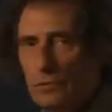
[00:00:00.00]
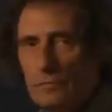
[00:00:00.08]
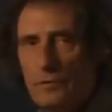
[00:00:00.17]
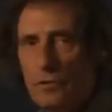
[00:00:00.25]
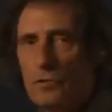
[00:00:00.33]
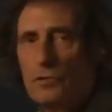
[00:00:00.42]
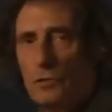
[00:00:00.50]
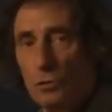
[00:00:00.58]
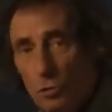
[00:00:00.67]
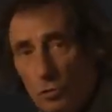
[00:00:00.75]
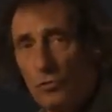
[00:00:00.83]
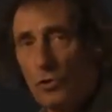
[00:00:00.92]
going to focus
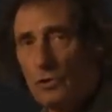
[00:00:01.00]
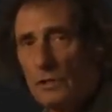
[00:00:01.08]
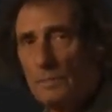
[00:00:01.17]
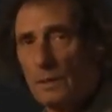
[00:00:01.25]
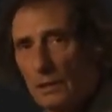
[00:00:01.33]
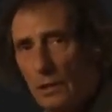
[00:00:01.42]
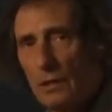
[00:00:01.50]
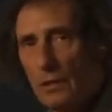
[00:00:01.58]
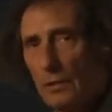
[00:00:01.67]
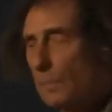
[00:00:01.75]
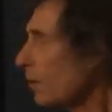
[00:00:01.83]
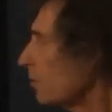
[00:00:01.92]
on neurons,
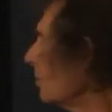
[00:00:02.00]
particularly